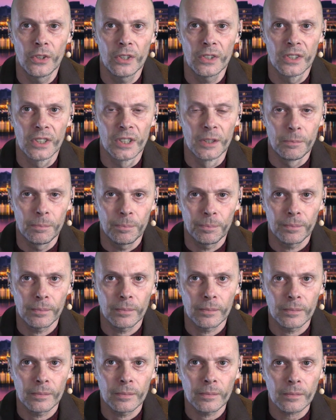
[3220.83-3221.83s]
it.
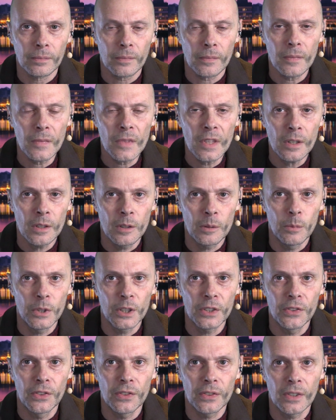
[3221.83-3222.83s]

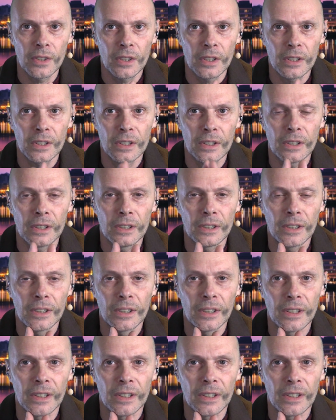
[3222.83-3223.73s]
But I